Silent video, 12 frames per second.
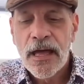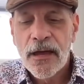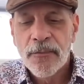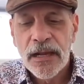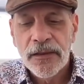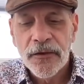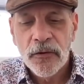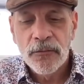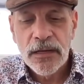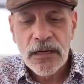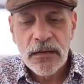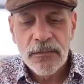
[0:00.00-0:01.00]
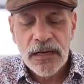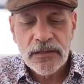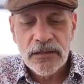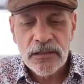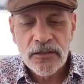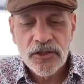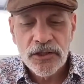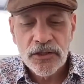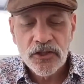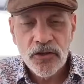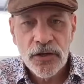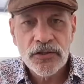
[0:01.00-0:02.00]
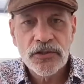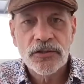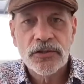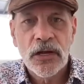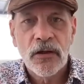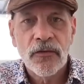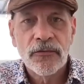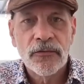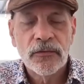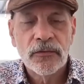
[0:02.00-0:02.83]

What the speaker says: And my little mini message is trust yourself.